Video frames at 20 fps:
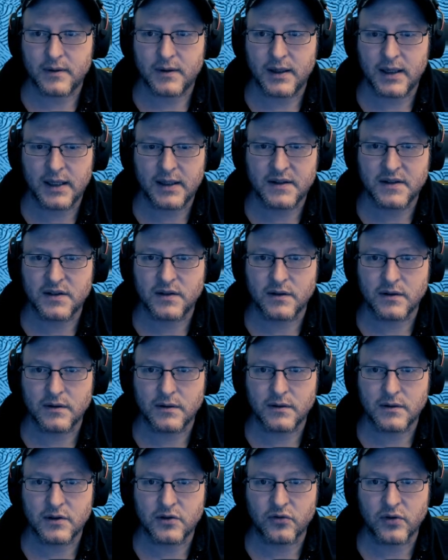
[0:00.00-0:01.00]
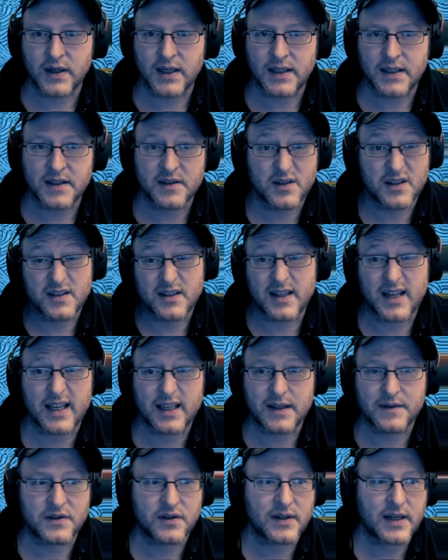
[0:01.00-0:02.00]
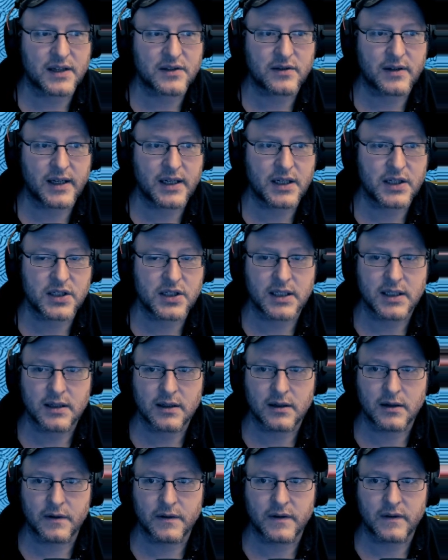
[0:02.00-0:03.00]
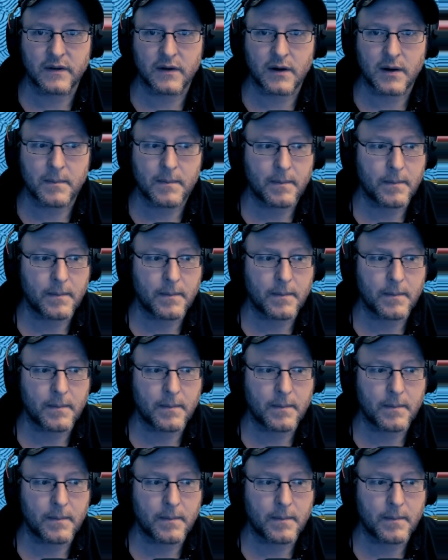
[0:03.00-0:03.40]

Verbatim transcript: into green is just an it gives you an extra energy a lot of the time.